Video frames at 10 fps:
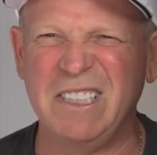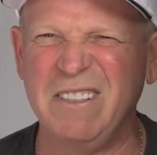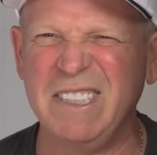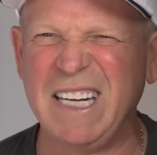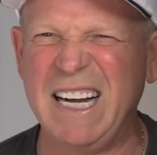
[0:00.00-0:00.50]
And
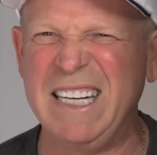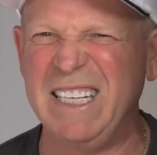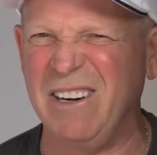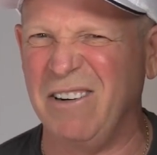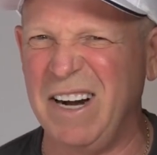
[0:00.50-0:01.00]
you know, he's got an
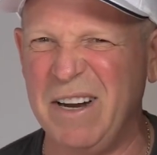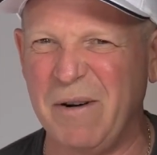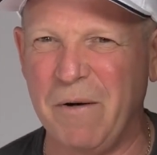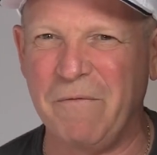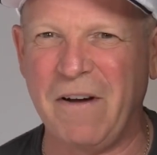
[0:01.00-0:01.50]
ERA
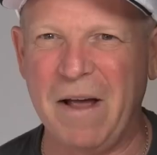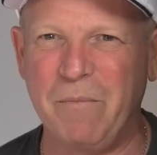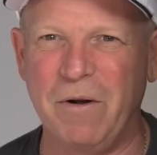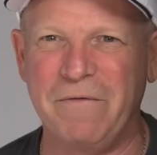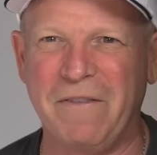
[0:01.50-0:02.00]
around
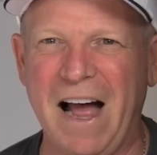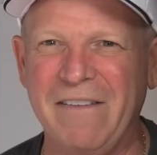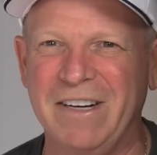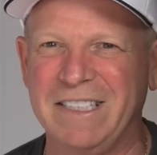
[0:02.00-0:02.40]
5.5